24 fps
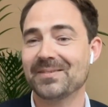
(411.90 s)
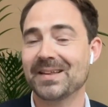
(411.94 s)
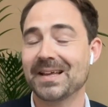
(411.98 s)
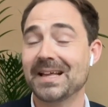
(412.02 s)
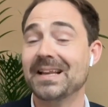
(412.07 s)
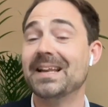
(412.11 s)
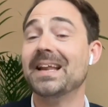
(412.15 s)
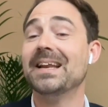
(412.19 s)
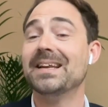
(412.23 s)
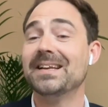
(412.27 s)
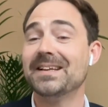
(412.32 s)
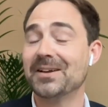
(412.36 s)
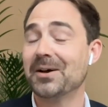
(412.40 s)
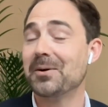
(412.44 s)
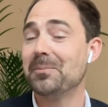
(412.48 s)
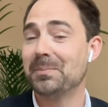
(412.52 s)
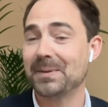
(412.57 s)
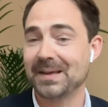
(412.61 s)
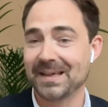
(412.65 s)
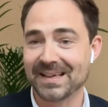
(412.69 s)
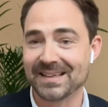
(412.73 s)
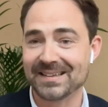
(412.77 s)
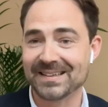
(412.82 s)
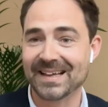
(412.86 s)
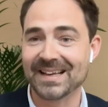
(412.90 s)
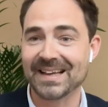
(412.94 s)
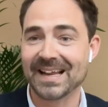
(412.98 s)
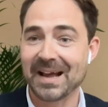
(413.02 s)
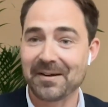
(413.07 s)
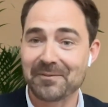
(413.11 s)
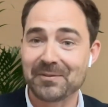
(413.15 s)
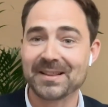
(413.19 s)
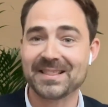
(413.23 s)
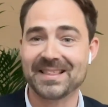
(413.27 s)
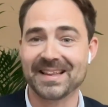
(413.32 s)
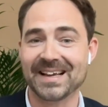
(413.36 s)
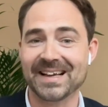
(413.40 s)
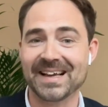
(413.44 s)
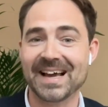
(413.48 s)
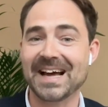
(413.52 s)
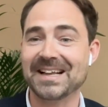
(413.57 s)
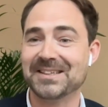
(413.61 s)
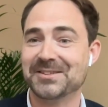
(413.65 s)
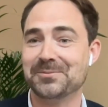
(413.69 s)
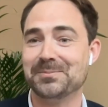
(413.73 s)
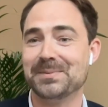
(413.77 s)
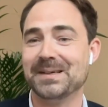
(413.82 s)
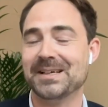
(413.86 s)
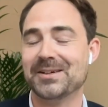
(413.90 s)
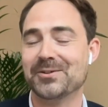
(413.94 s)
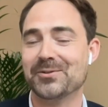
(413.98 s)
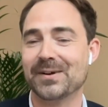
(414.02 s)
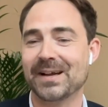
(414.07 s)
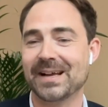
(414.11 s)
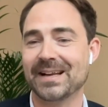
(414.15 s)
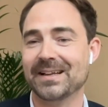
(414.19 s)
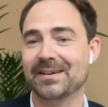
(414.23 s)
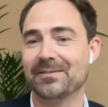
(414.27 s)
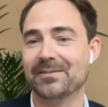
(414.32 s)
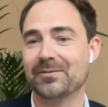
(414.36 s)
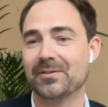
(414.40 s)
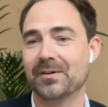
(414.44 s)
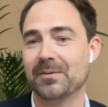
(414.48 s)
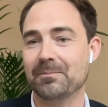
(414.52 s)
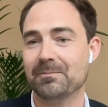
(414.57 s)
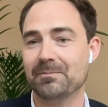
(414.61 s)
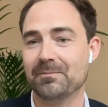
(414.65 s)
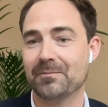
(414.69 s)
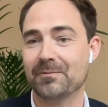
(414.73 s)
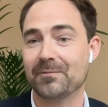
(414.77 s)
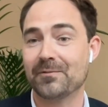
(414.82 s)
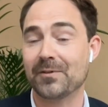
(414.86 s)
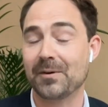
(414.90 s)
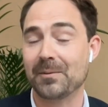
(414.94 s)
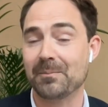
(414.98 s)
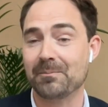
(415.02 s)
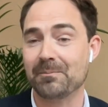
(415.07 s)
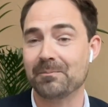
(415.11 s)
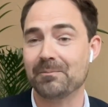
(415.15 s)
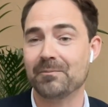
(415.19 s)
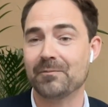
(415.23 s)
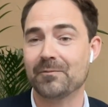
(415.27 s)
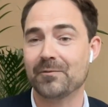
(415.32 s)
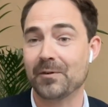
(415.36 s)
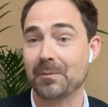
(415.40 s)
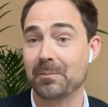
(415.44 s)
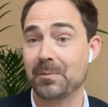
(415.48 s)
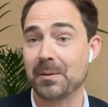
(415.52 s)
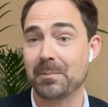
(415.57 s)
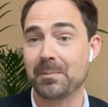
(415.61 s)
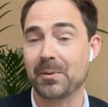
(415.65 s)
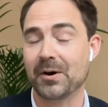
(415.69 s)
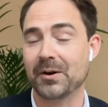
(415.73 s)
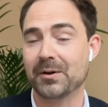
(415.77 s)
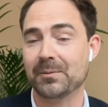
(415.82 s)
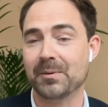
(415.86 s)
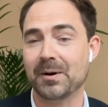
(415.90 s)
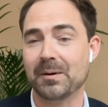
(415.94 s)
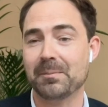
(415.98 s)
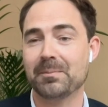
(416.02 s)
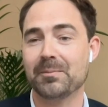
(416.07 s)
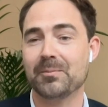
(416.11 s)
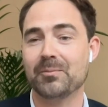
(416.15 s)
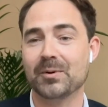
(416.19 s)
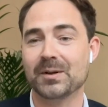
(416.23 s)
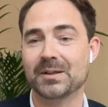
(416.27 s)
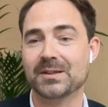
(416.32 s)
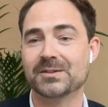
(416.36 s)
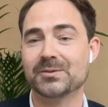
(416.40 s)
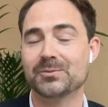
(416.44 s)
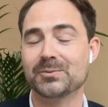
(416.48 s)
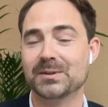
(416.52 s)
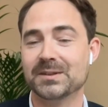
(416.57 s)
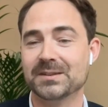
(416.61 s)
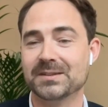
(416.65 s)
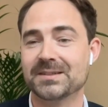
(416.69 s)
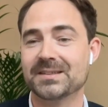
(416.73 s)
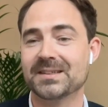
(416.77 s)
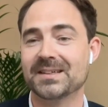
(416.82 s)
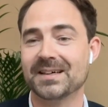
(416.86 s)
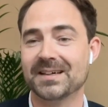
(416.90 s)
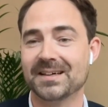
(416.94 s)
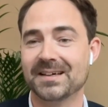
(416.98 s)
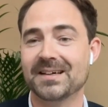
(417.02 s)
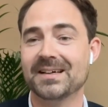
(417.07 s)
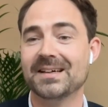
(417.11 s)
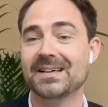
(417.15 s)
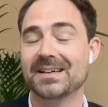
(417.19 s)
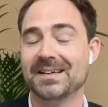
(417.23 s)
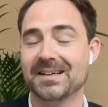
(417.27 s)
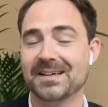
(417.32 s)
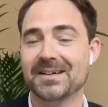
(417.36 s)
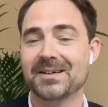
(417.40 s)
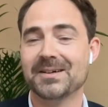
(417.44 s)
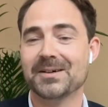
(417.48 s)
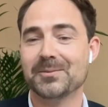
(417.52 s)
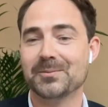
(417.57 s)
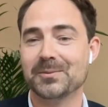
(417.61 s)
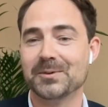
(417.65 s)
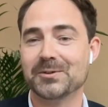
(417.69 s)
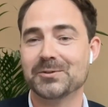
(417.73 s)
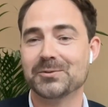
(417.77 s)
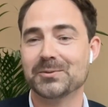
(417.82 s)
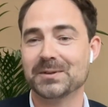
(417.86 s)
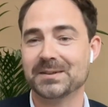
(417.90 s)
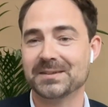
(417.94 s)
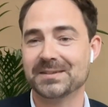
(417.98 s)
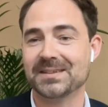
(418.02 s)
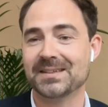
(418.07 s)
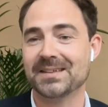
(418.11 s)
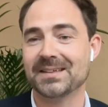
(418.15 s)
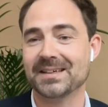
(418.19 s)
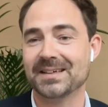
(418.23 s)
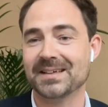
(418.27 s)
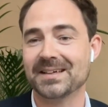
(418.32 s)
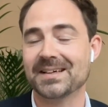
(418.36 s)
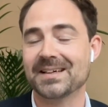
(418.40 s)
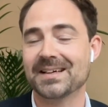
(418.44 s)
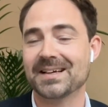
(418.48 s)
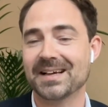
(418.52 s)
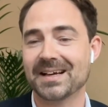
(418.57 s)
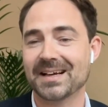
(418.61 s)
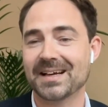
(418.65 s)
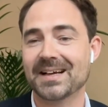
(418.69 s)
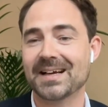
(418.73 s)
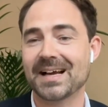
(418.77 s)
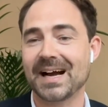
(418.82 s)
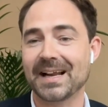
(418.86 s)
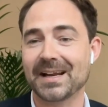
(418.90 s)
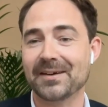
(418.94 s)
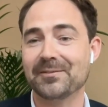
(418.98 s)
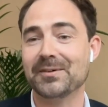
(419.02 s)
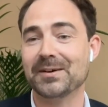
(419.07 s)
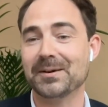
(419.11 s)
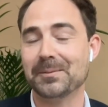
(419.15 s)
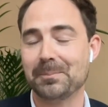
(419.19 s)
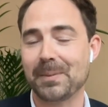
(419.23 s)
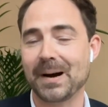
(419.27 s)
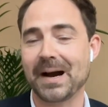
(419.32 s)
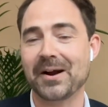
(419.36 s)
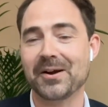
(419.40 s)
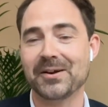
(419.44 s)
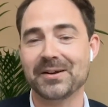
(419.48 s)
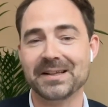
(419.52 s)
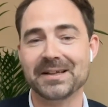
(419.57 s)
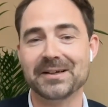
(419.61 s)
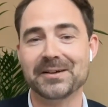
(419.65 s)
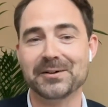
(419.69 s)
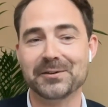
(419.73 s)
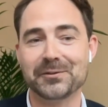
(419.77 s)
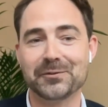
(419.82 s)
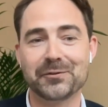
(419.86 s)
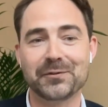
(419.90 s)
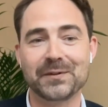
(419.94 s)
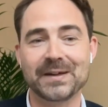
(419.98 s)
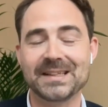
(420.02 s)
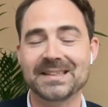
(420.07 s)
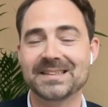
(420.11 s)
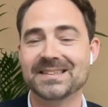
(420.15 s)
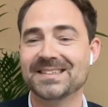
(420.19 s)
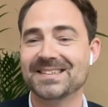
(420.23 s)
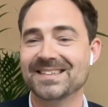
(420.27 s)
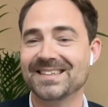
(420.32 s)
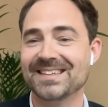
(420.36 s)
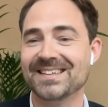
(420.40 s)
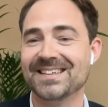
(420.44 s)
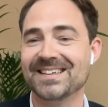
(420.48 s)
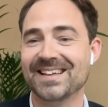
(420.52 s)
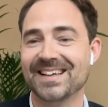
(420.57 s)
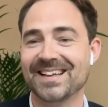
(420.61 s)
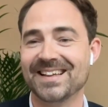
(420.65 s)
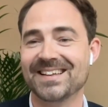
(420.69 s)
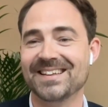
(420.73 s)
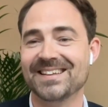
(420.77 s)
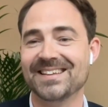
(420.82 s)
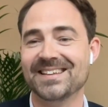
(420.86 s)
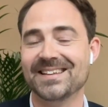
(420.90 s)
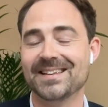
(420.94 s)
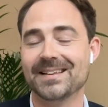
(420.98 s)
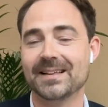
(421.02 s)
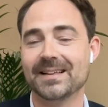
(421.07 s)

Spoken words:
It ended up being that everything had to be created from the bottom up, which was a kind of a pioneering feat in